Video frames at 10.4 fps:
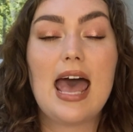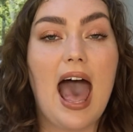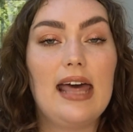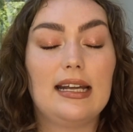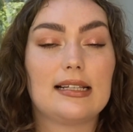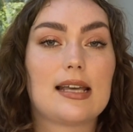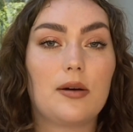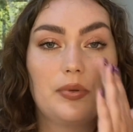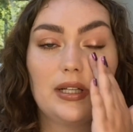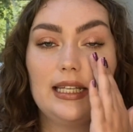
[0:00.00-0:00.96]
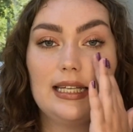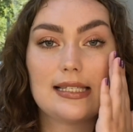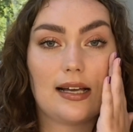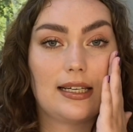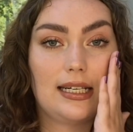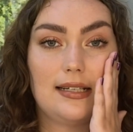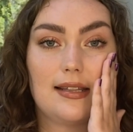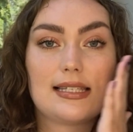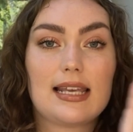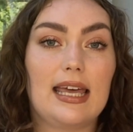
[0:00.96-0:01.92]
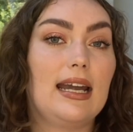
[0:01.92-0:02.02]
and it's completely sunken into the
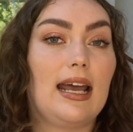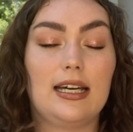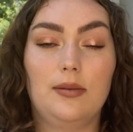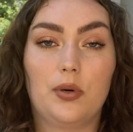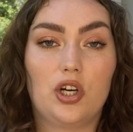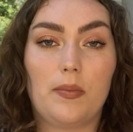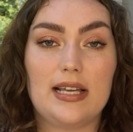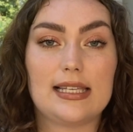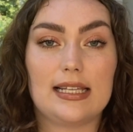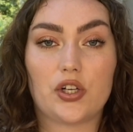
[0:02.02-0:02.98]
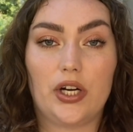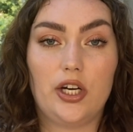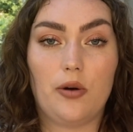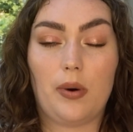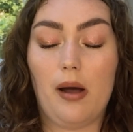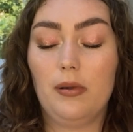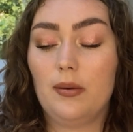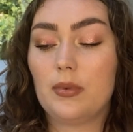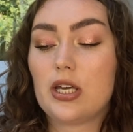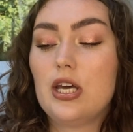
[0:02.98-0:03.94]
skin, and I can put on my sunscreen no problem.